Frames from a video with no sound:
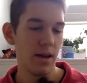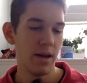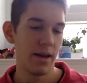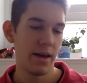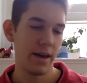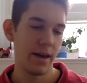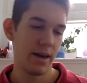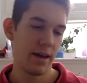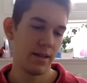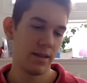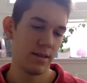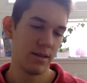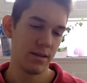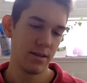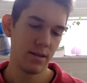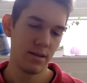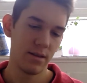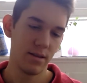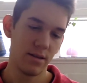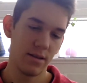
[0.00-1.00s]
and
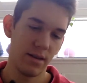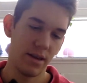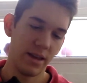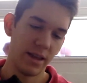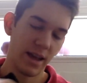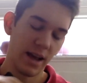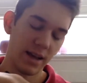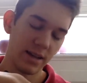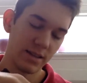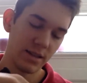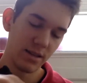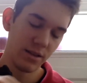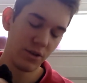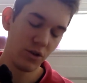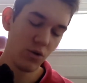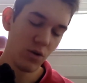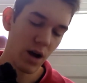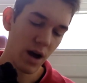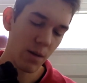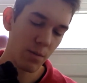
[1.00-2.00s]
it has
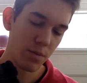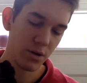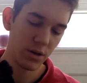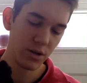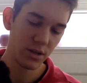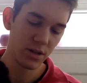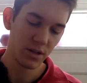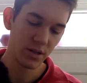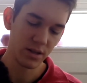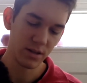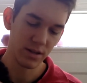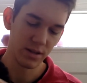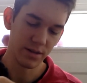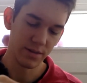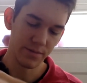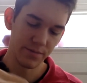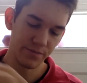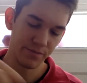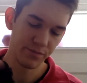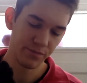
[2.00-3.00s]
new uppers
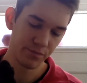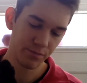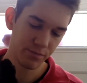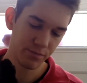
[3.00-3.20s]
in